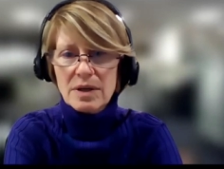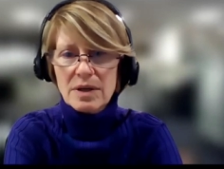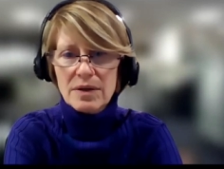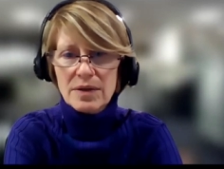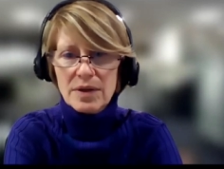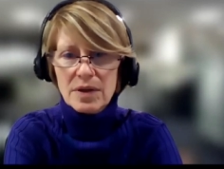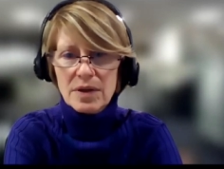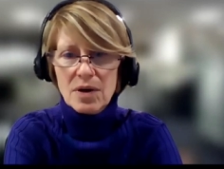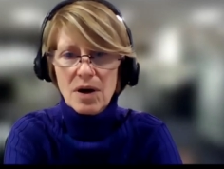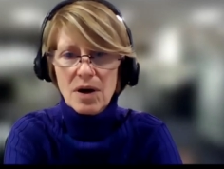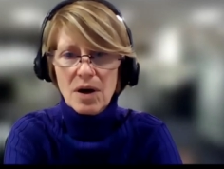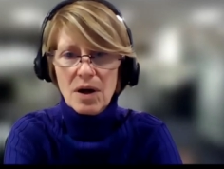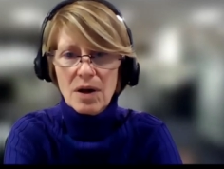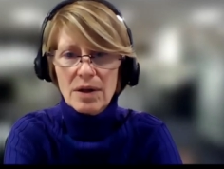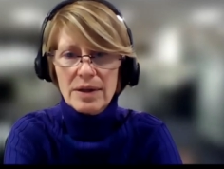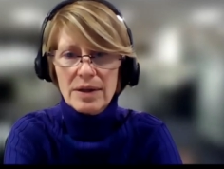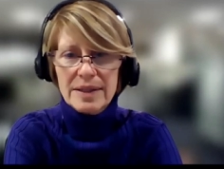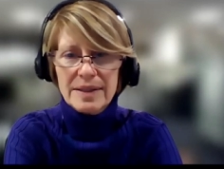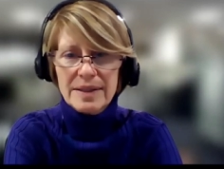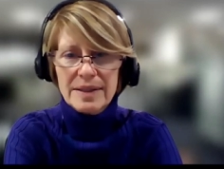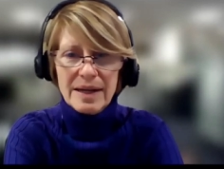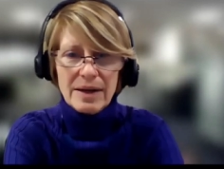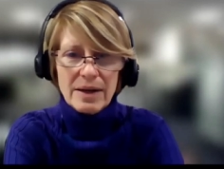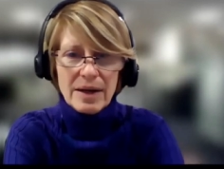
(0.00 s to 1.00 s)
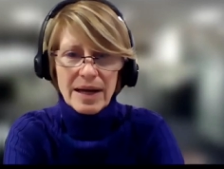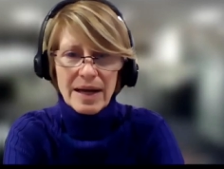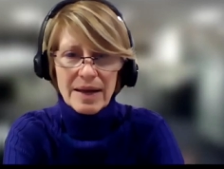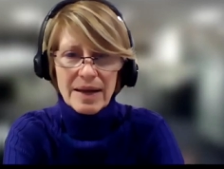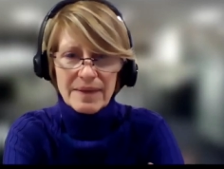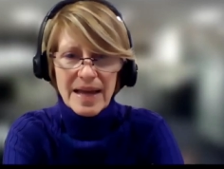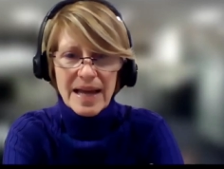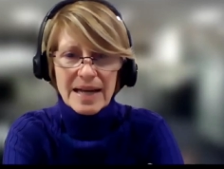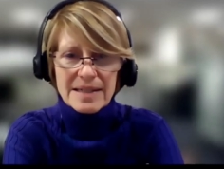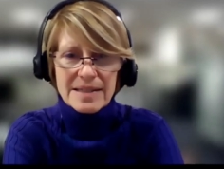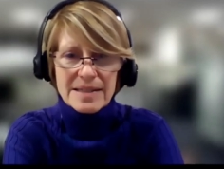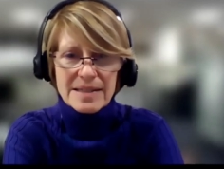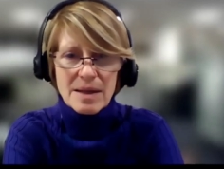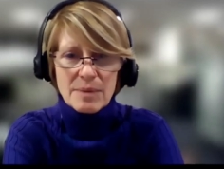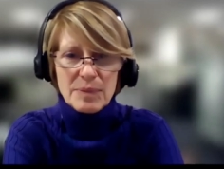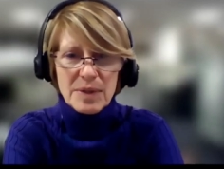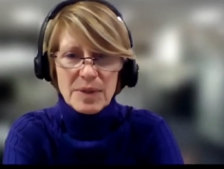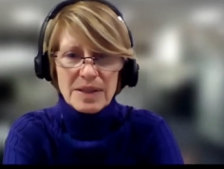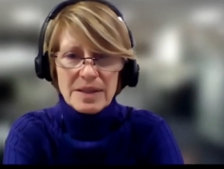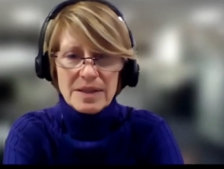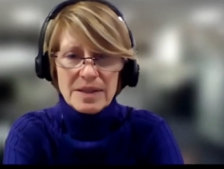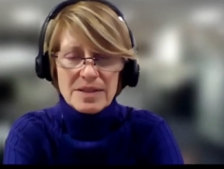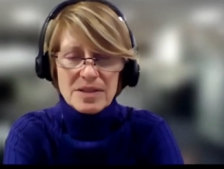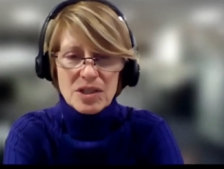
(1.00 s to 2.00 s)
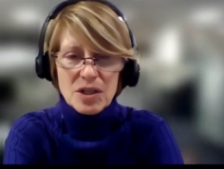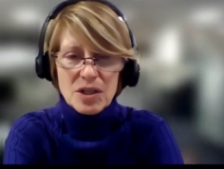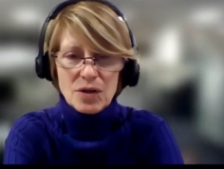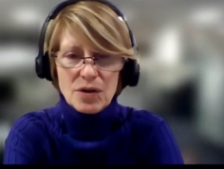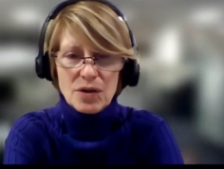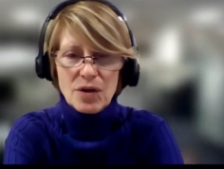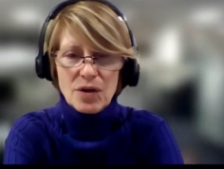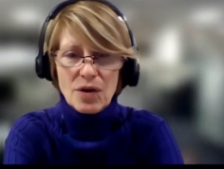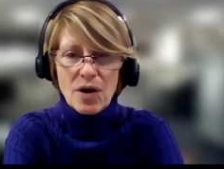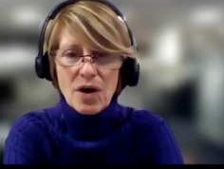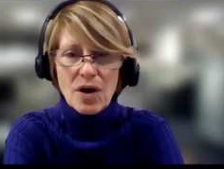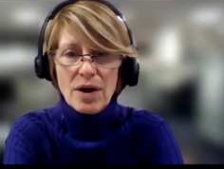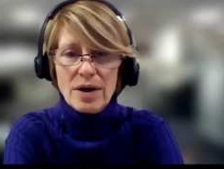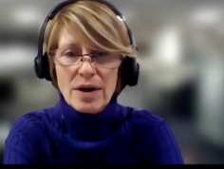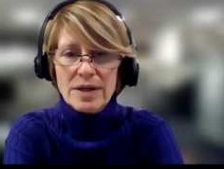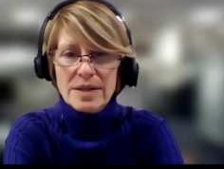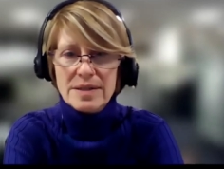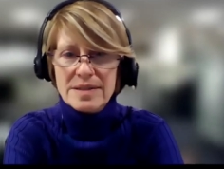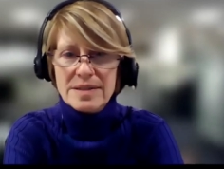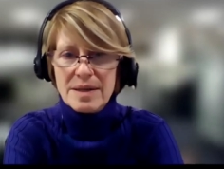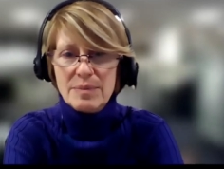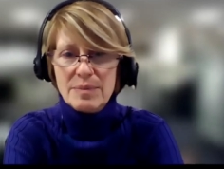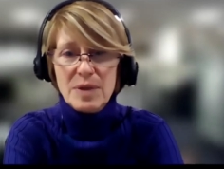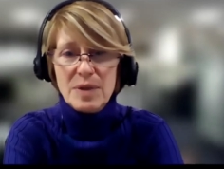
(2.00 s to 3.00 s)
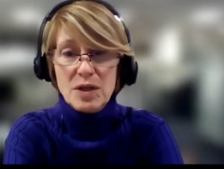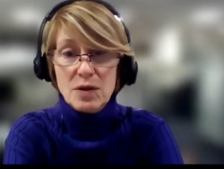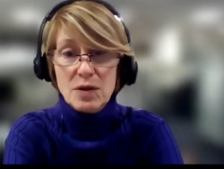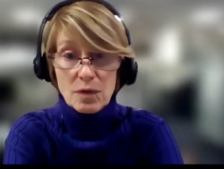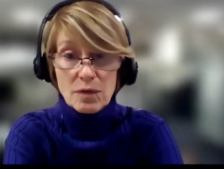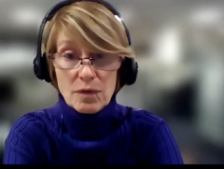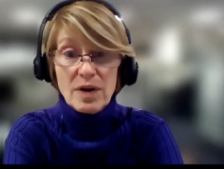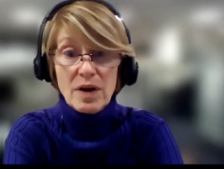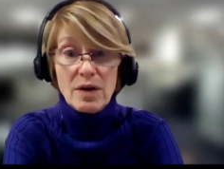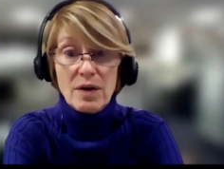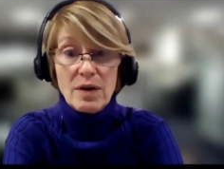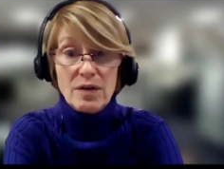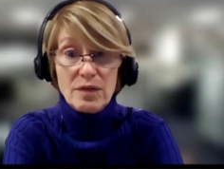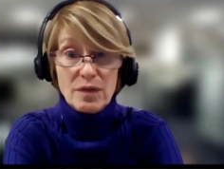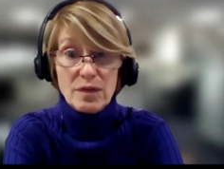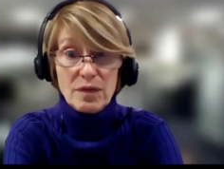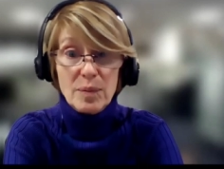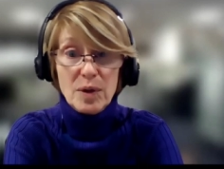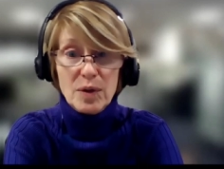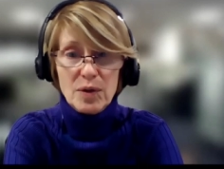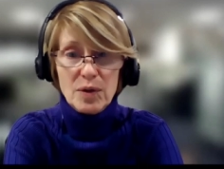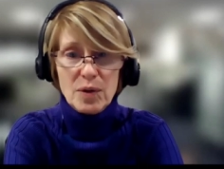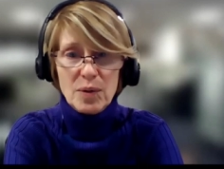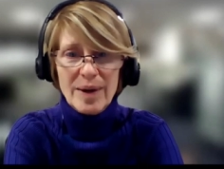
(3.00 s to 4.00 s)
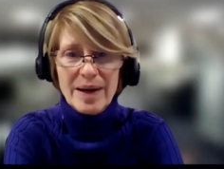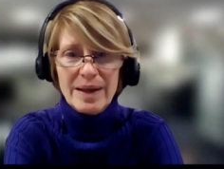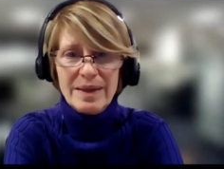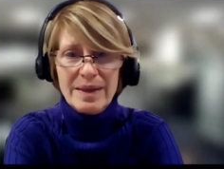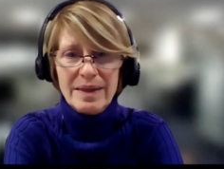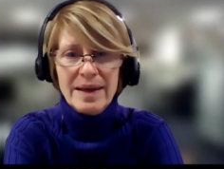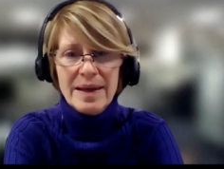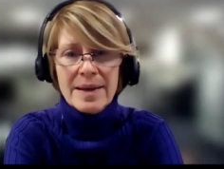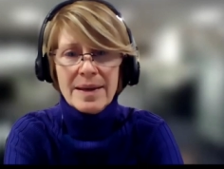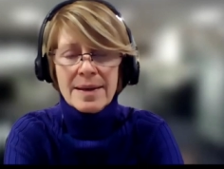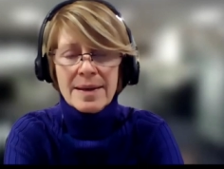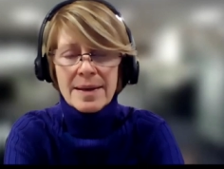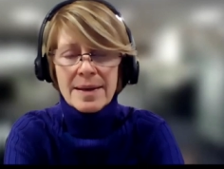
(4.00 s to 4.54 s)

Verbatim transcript: on the call and there and that is something that's dear to your heart and something you're very familiar with.